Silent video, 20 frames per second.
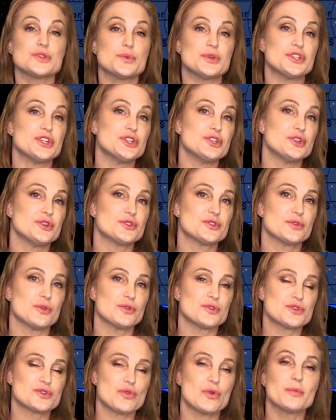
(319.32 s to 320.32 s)
Switching to your
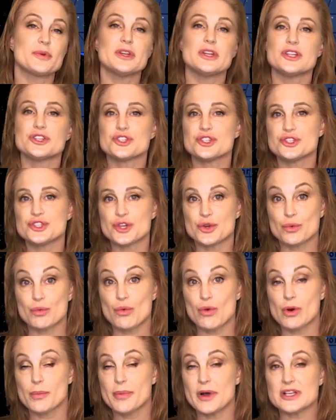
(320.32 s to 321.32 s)
solar storm conditions and
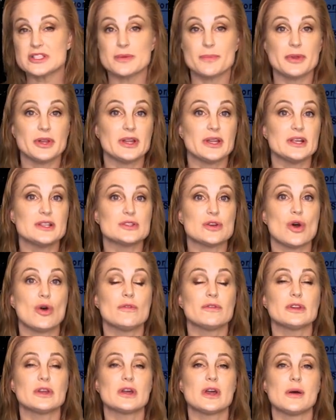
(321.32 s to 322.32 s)
aurora possibilities
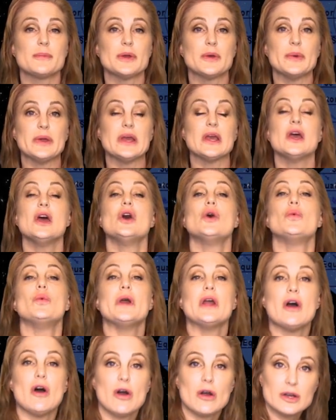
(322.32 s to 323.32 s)
over the coming week,
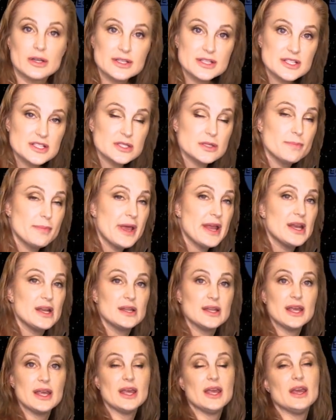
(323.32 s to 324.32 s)
we are
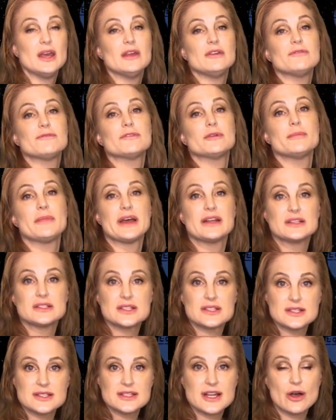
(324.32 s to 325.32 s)
anticipating the hit from that
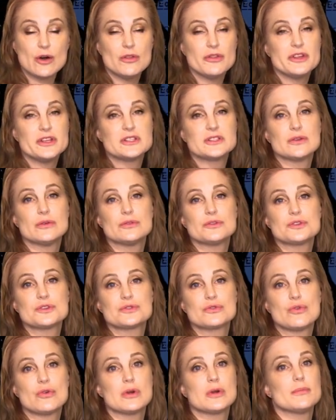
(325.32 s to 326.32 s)
stealthy solar
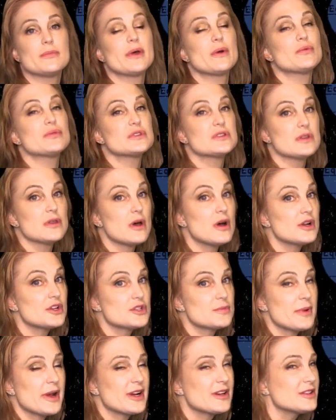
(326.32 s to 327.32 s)
storm that was
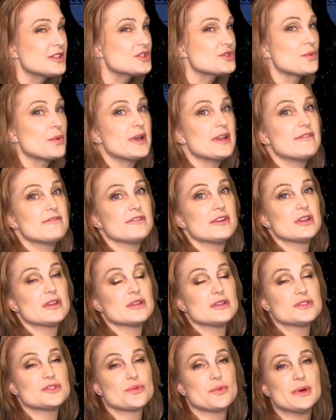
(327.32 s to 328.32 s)
launched back on the
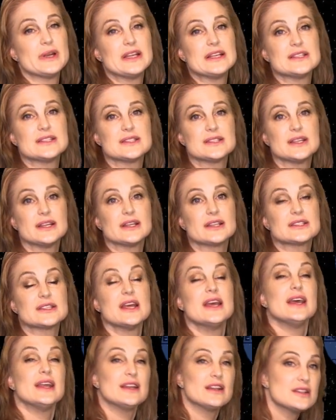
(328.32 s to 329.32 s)
25th and
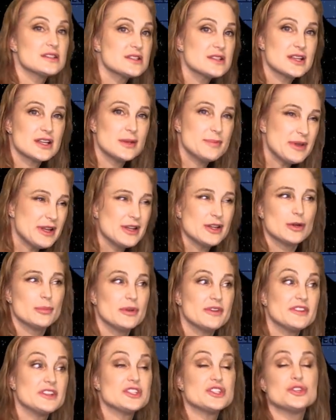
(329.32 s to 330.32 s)
26th. Now this is going to be a little
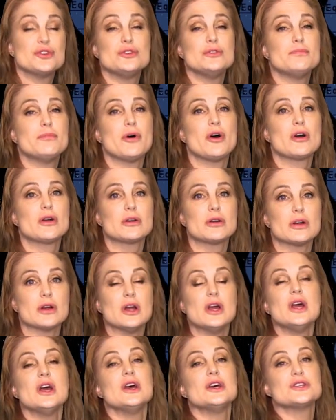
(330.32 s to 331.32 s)
bit of a
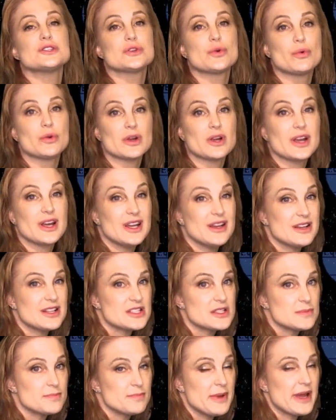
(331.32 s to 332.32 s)
two-parter, so we're going to
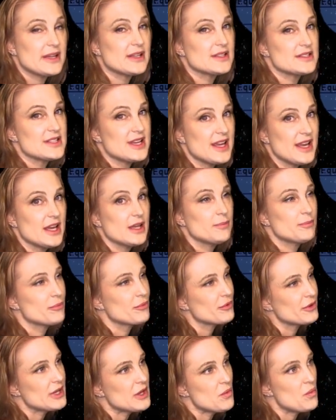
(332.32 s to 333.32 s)
expect it to hit
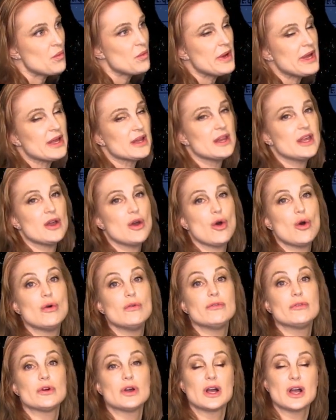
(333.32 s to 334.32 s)
pretty weakly
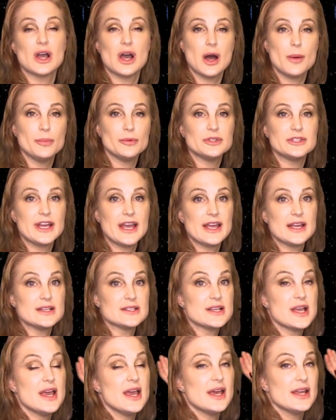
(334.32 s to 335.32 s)
over a couple
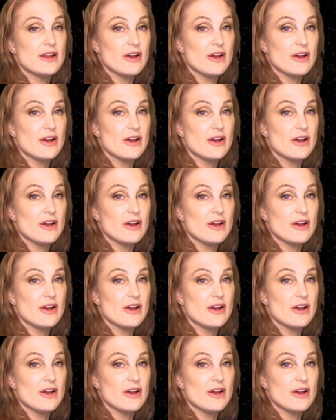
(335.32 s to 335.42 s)
days.